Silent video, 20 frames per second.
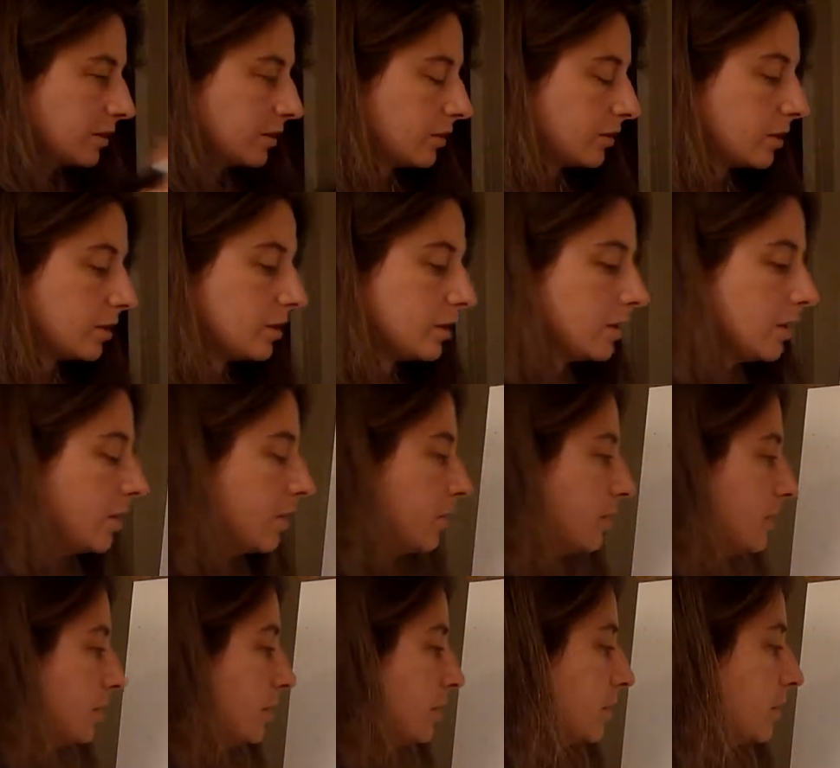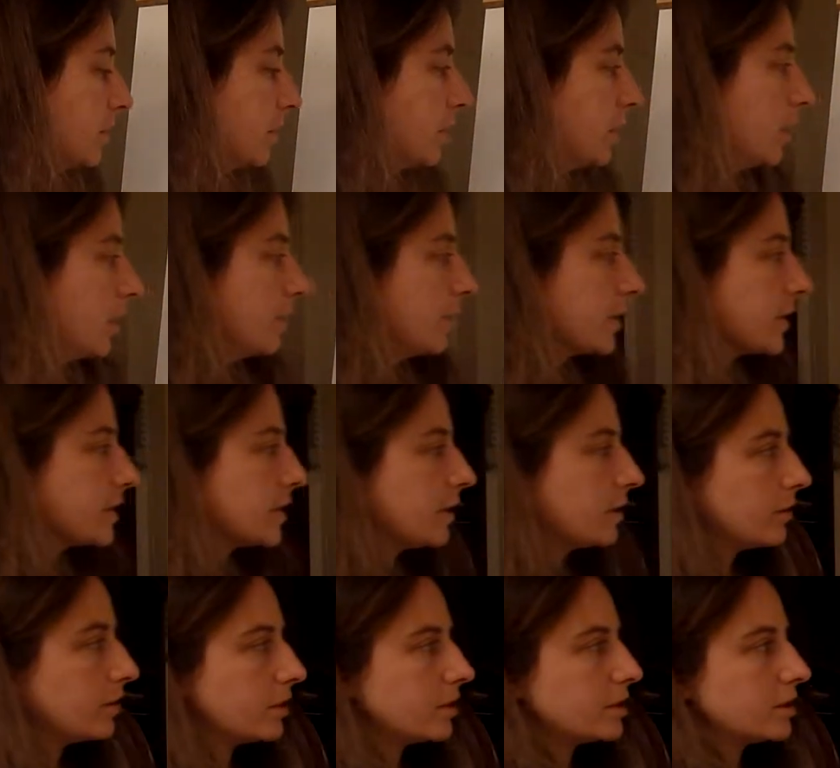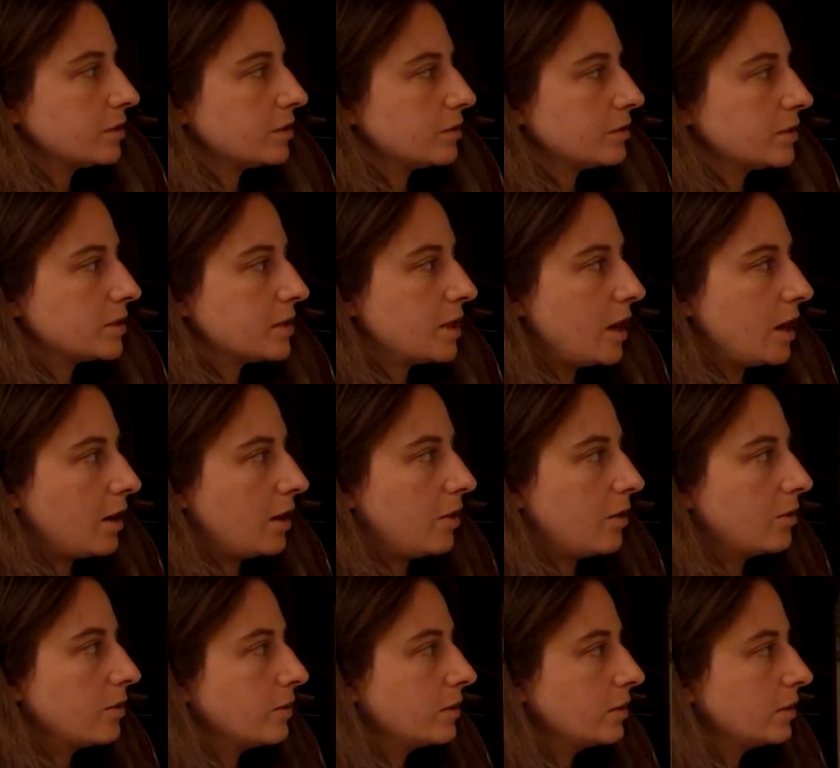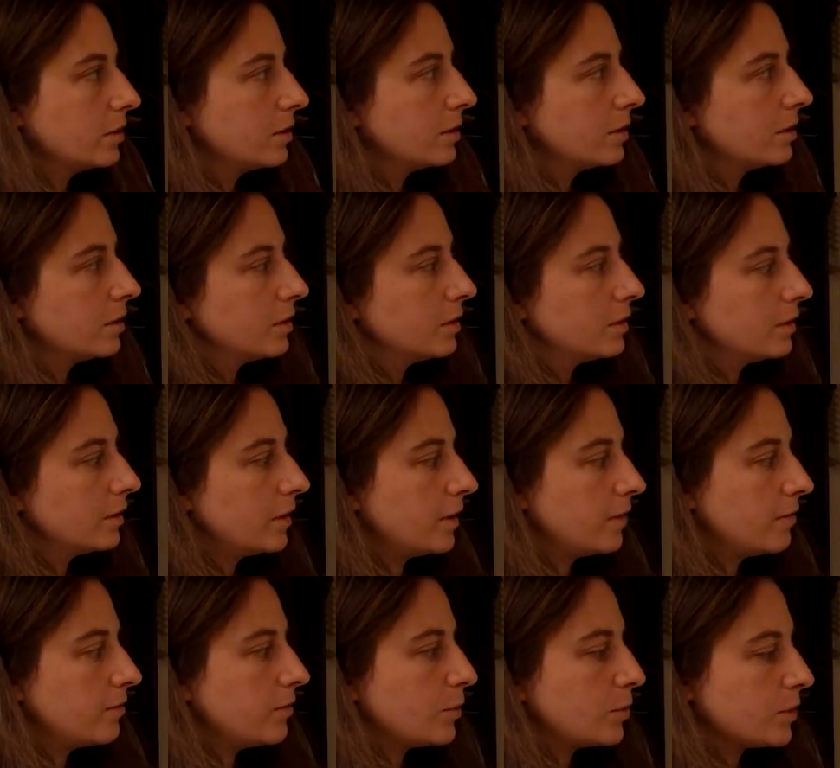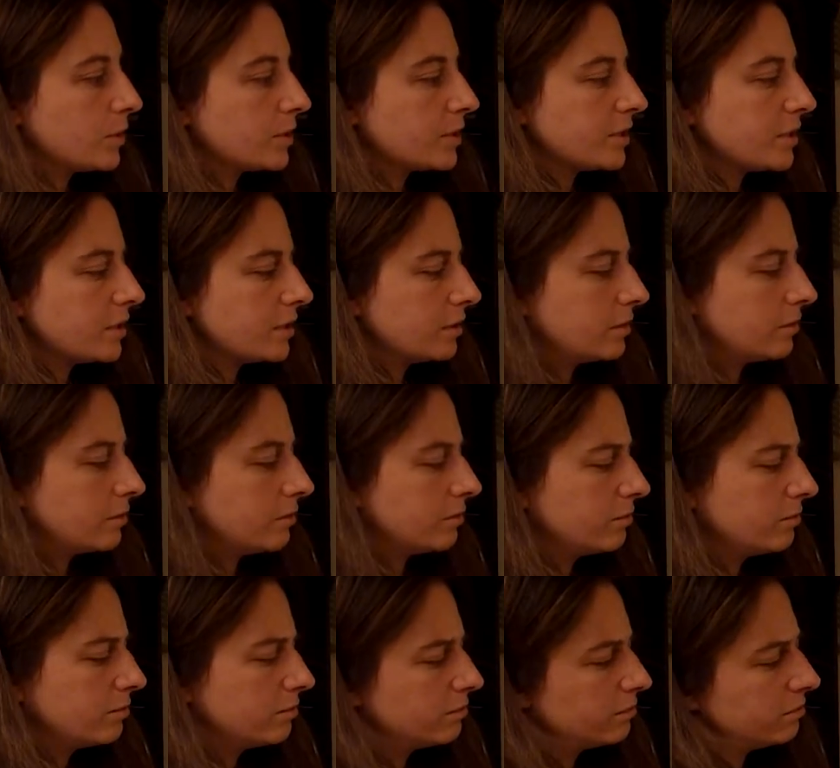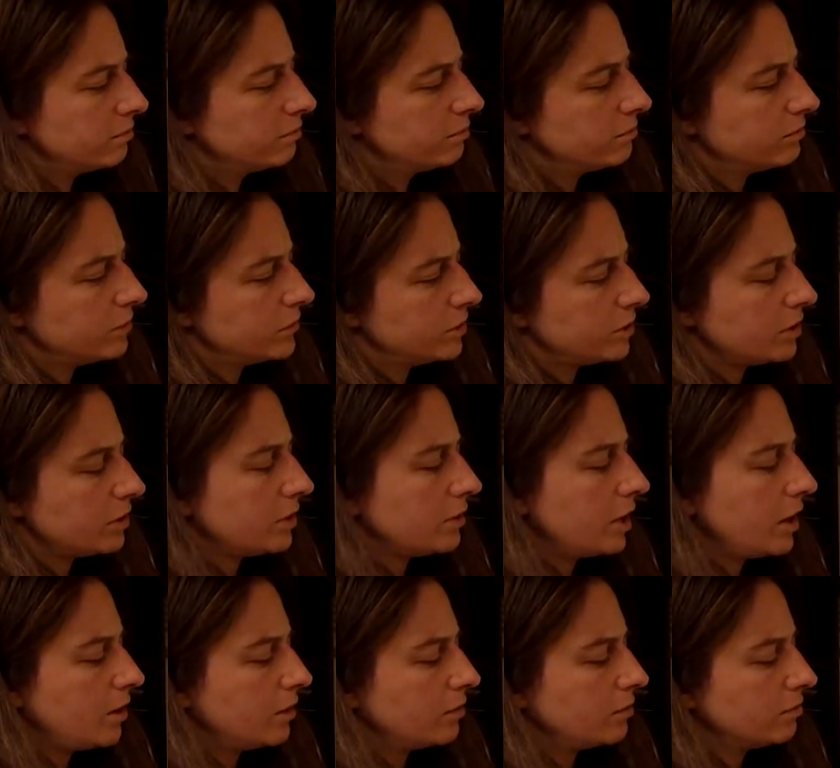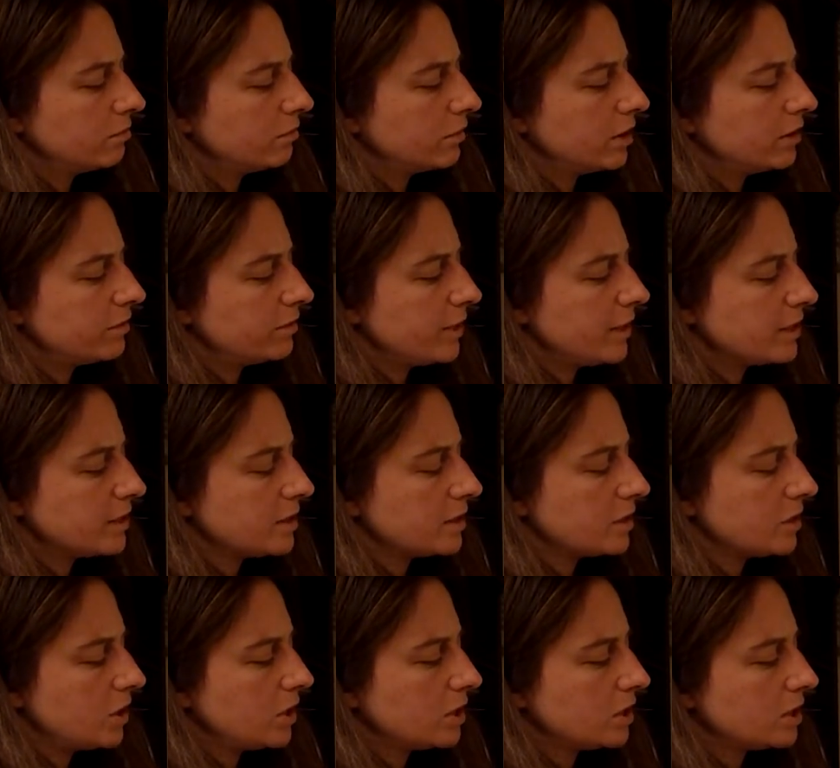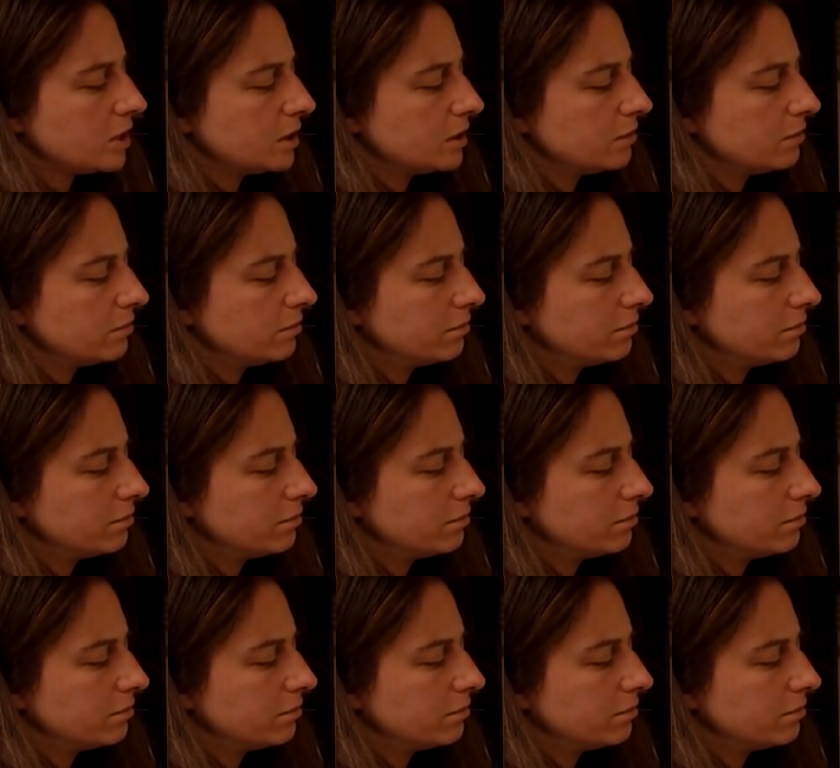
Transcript: look good at all. If acceleration goes down, then force should go down if mass is constant.